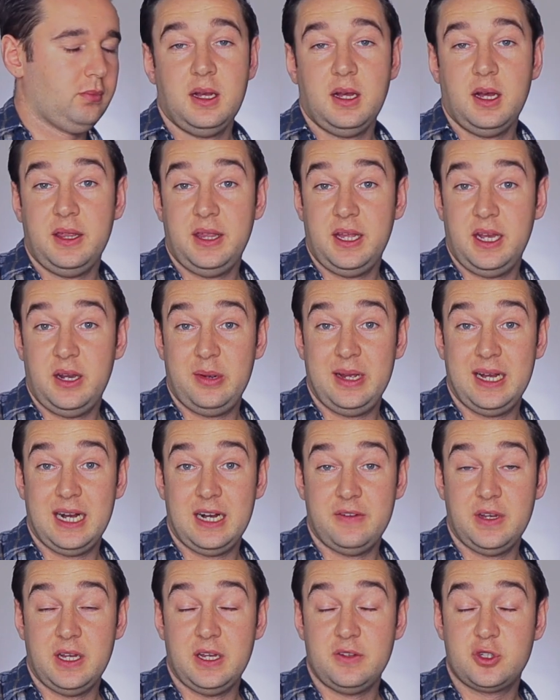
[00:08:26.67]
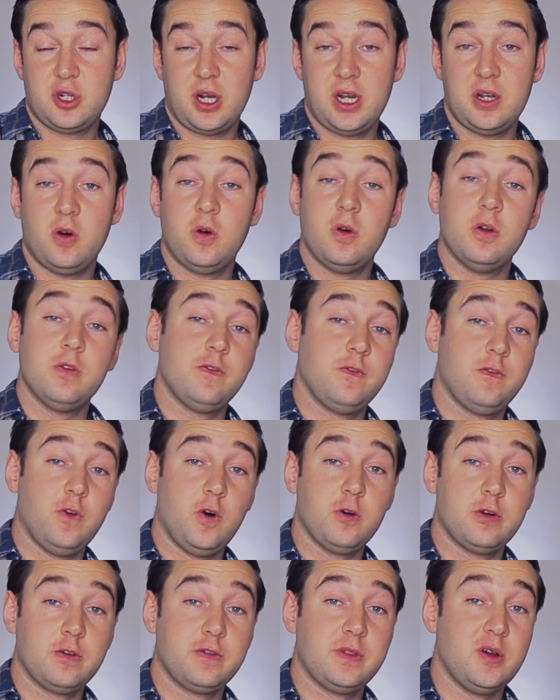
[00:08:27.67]
And there we have it. Try all
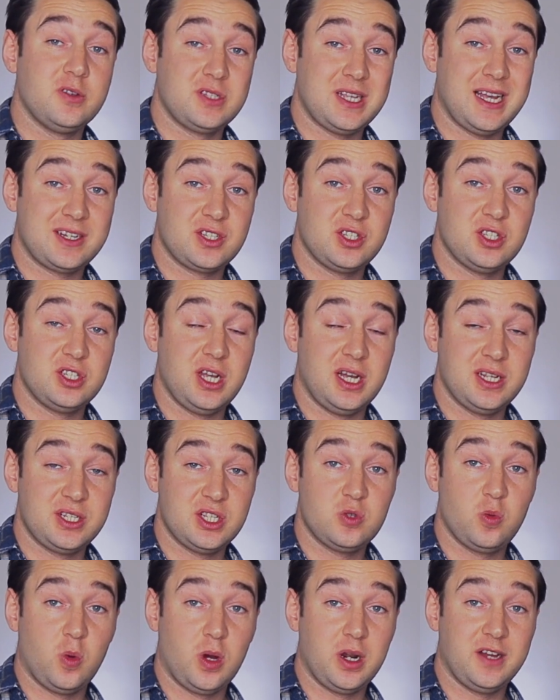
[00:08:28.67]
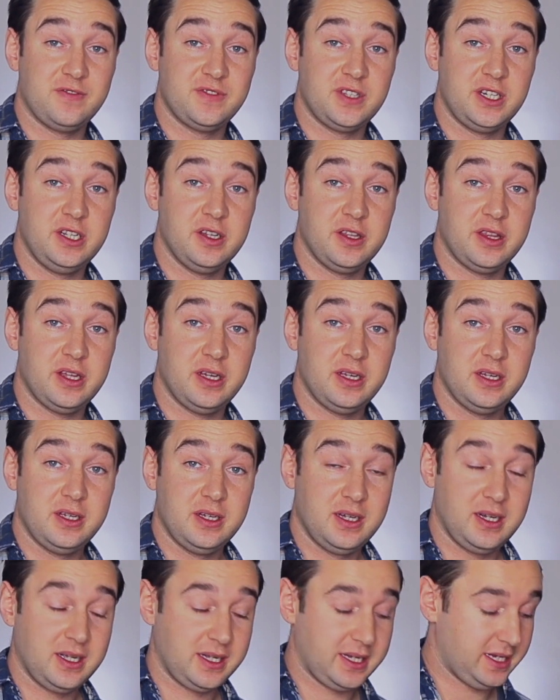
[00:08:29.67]
4 of those exercises, one after the other.
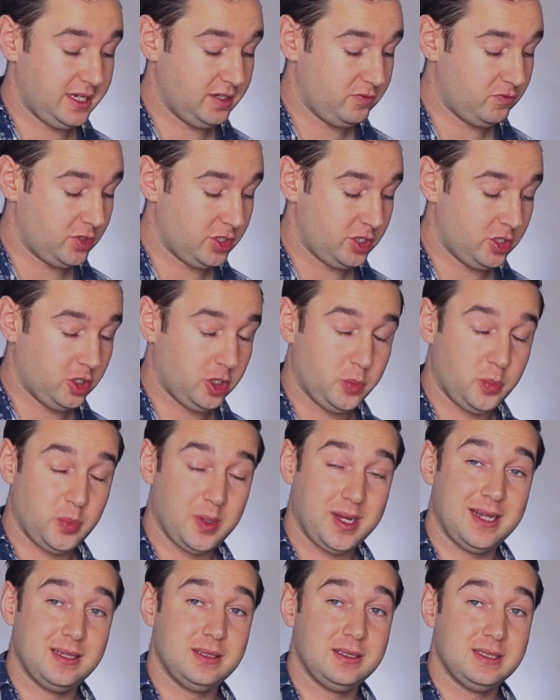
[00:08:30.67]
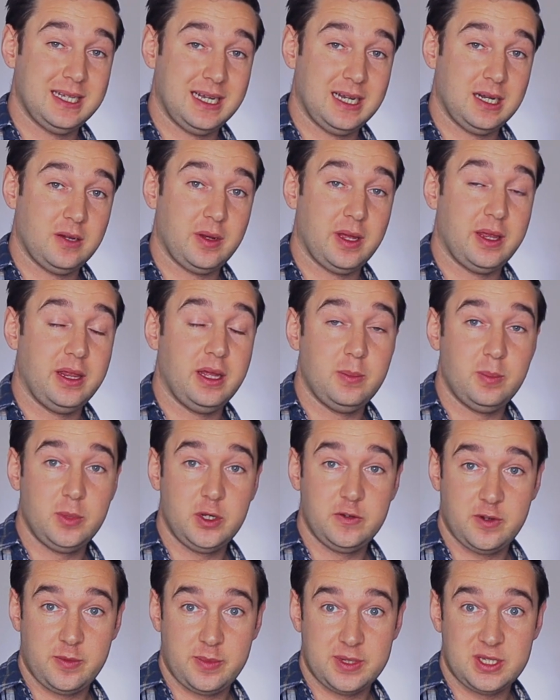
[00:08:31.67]
Again, run up and down, and then
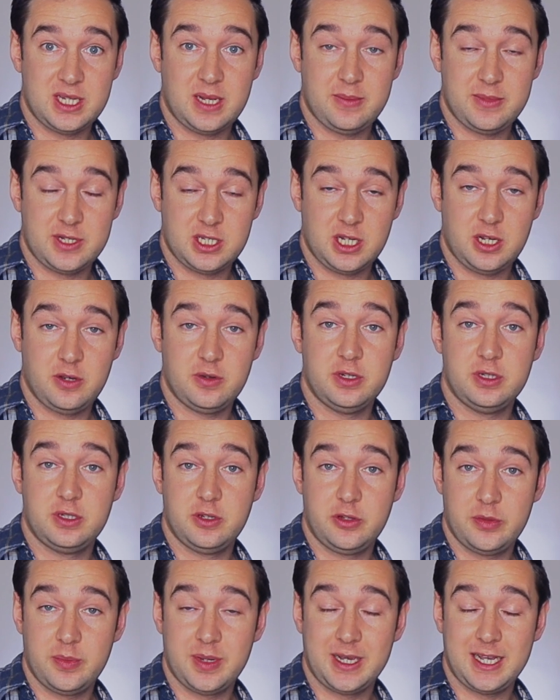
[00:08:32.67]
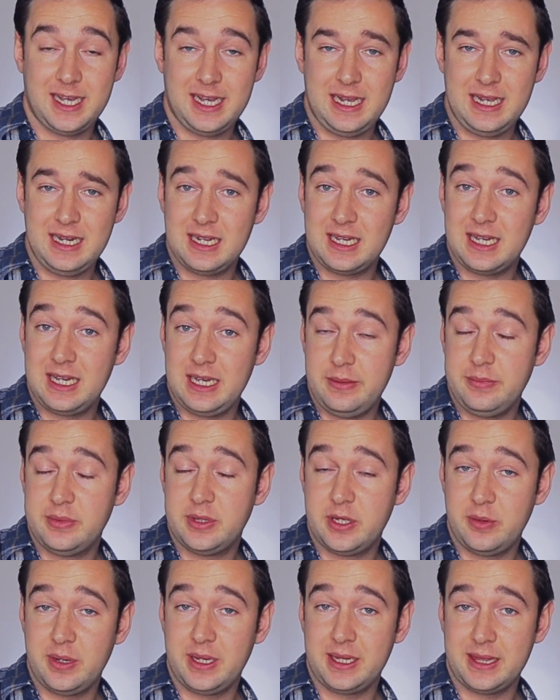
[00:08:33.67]
move up a semitone and do them again, and keep
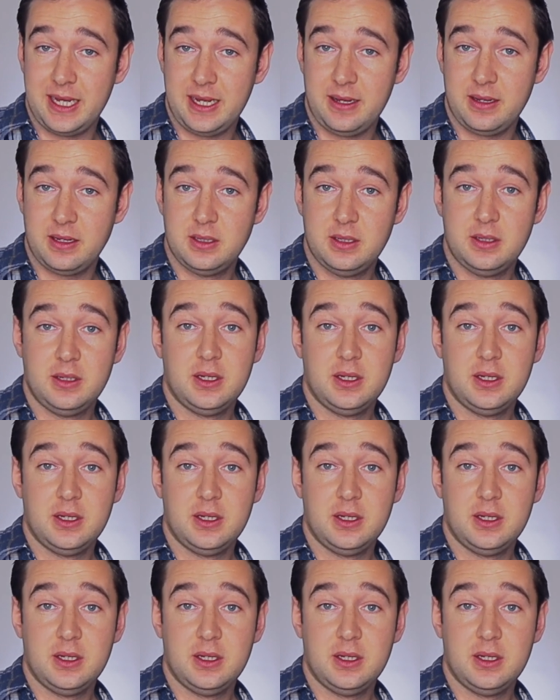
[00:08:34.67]
doing that.